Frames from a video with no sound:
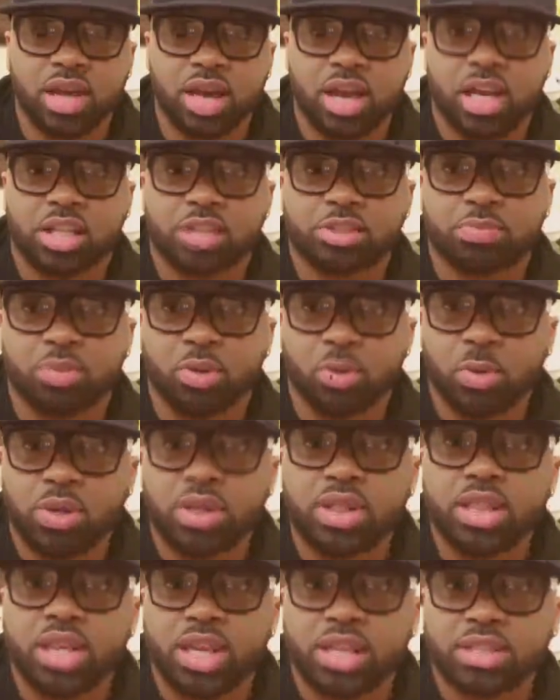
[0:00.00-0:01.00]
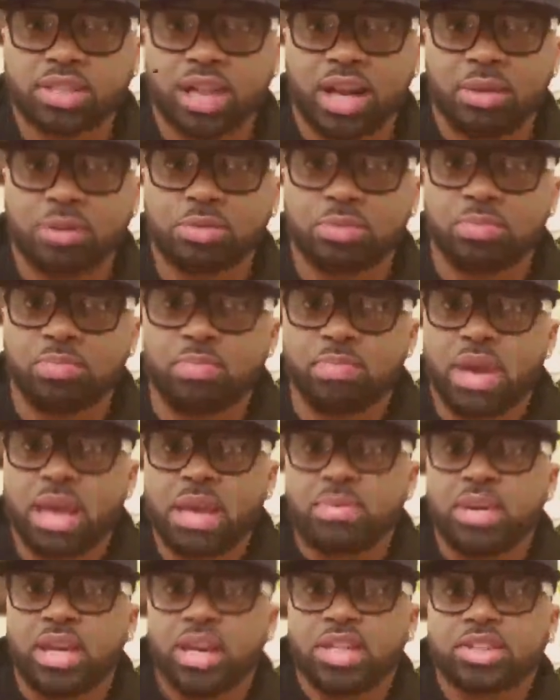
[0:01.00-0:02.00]
exploring things that I was
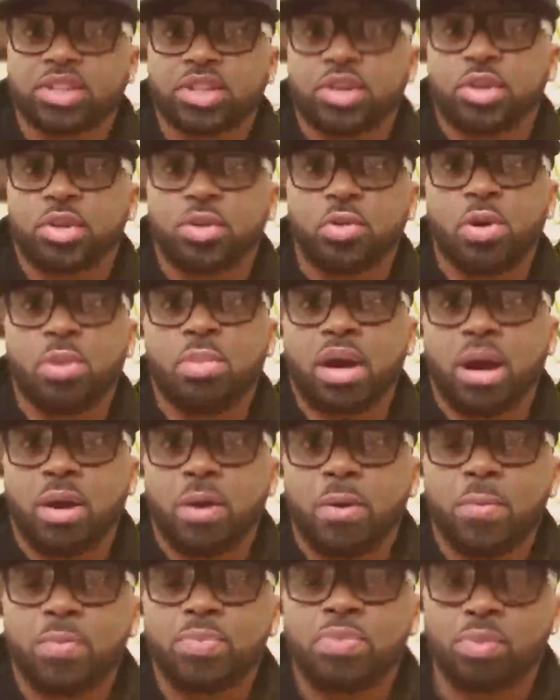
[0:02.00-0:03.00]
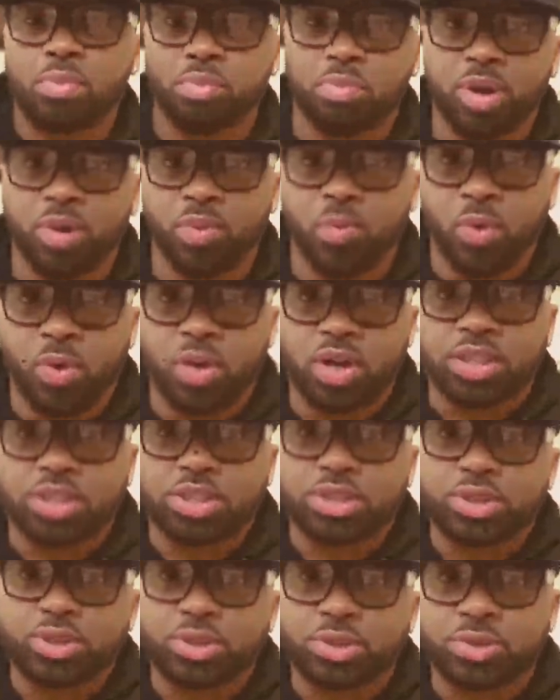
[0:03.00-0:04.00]
maybe insecure about but wanted
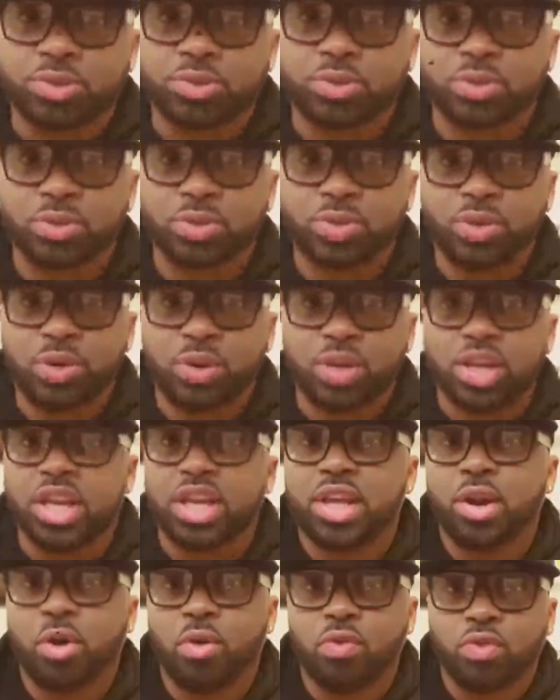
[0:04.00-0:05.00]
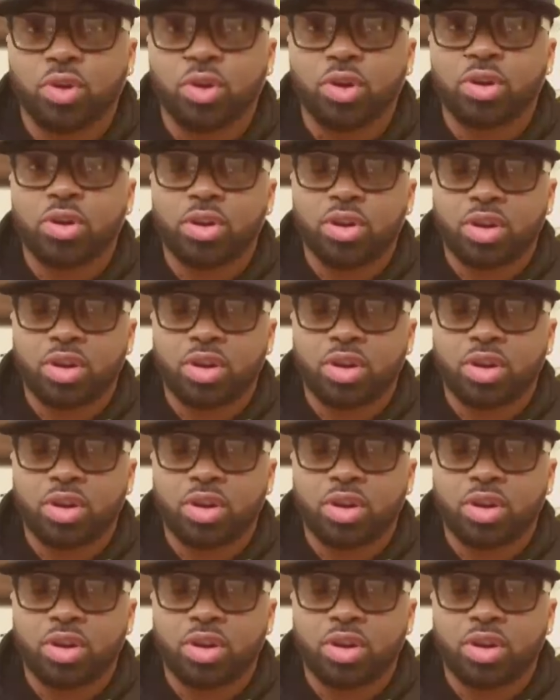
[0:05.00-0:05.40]
to get over.